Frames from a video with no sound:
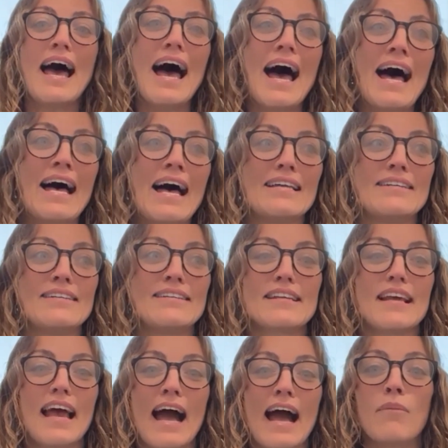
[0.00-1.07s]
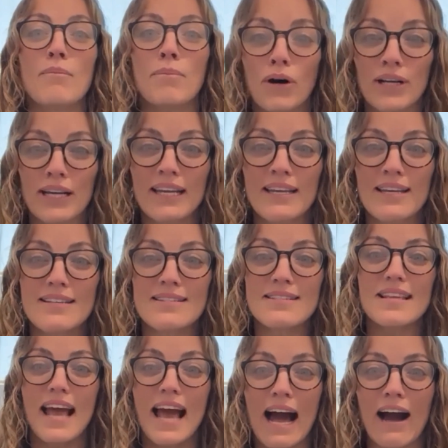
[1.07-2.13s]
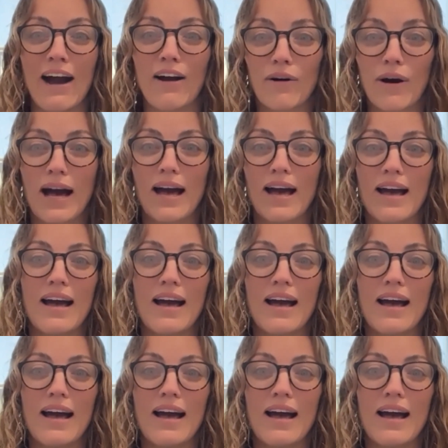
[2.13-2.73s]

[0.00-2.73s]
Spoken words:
And our bodies, our